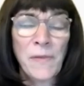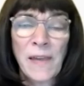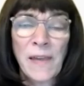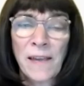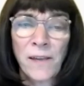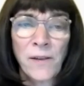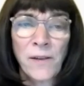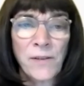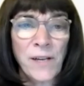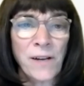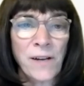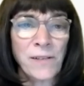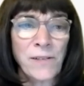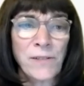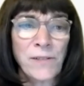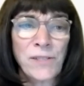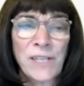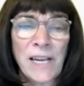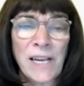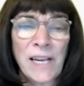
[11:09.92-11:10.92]
thank you, Dr.
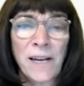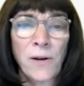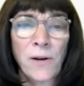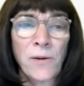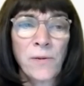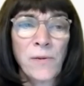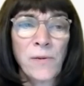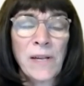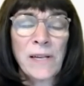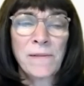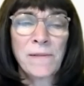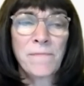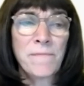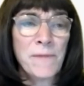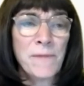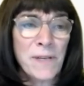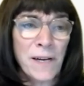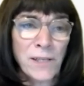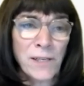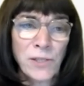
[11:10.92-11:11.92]
Chow and
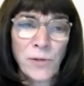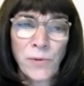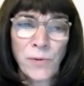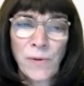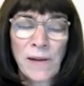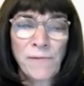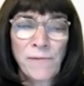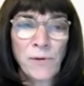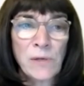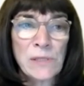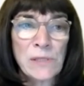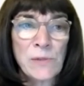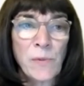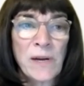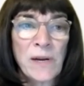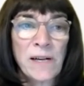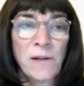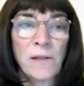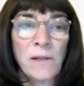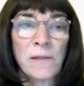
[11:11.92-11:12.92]
Dr. Graver as
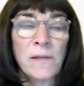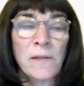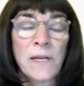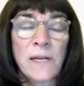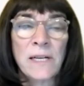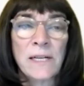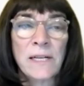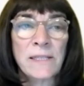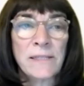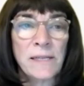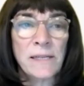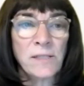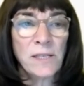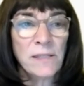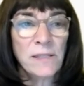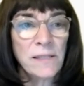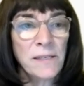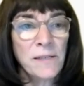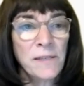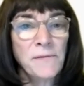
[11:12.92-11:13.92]
well. Such
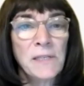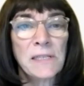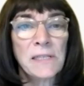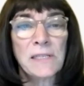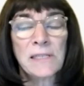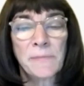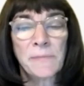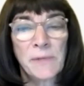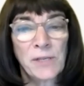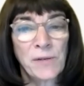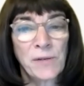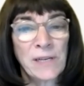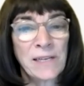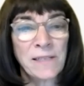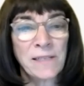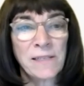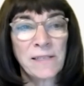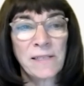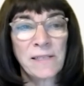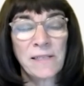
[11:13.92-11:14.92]
lived
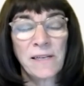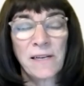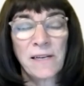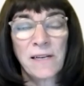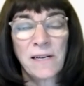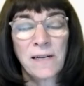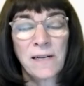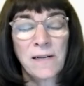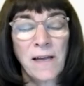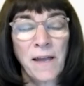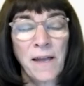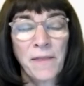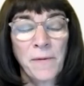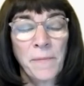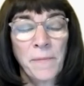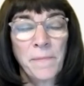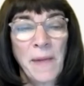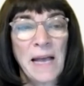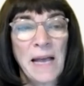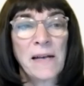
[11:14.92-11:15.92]
experience and the
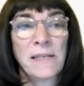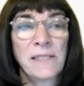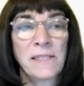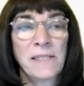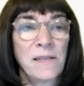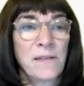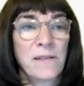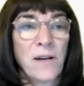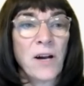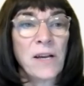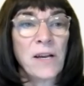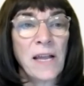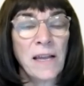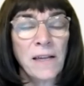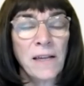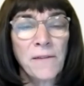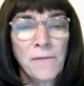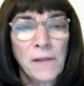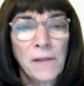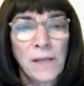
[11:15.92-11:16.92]
past
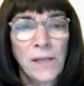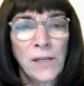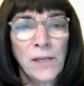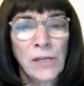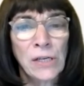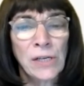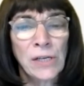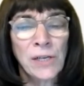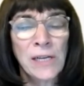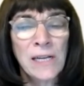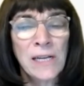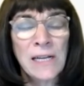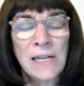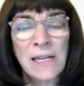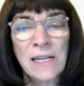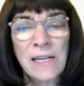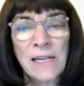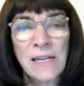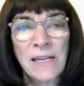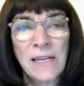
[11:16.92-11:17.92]
heartache of the year.
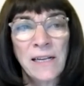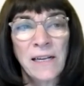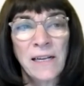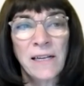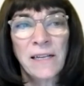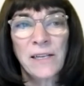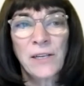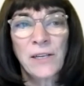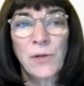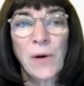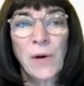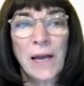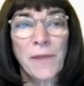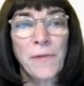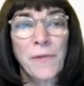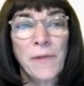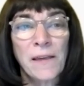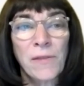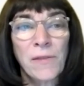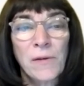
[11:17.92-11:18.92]
I
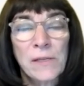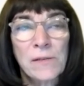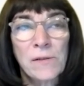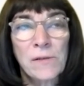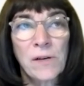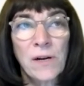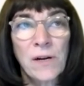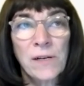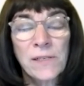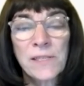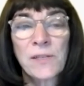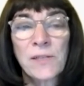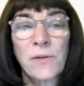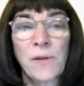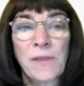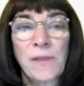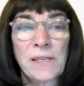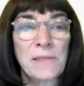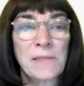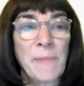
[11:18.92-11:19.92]
think that also
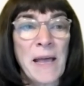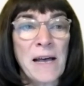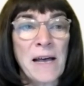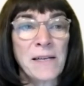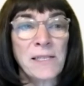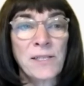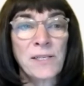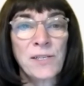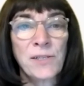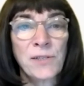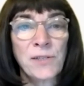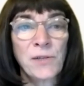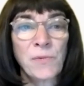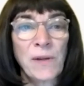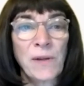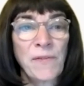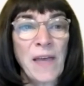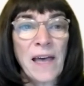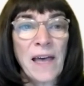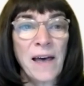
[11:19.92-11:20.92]
in this past year,
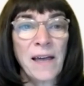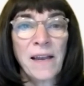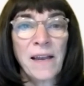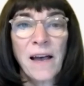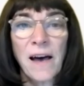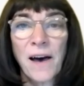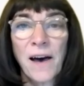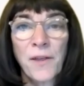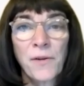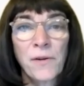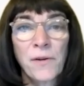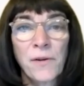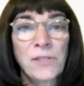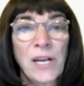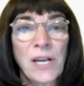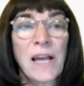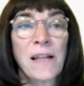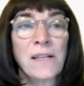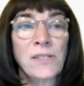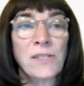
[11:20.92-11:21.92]
we've had other
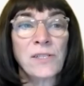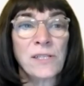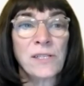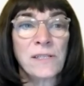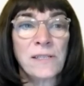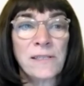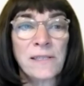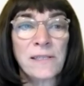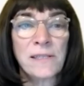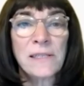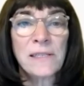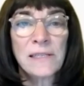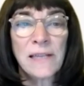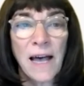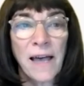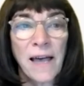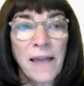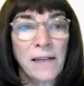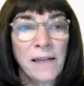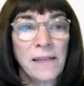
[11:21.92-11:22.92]
challenges
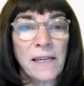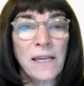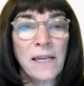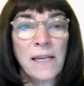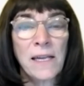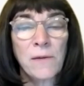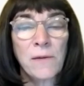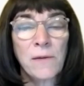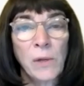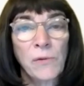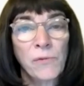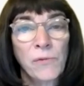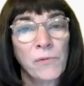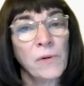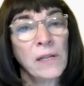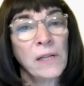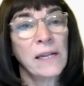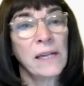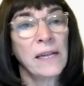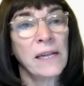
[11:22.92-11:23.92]
societally, and we've
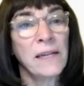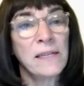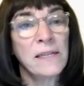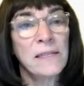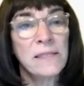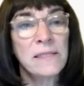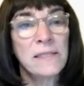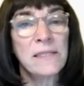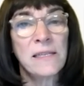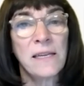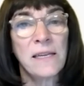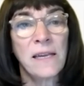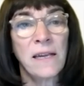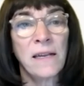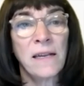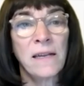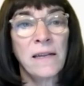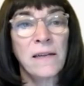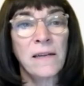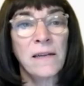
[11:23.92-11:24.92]
really
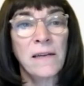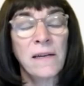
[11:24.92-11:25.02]
seen,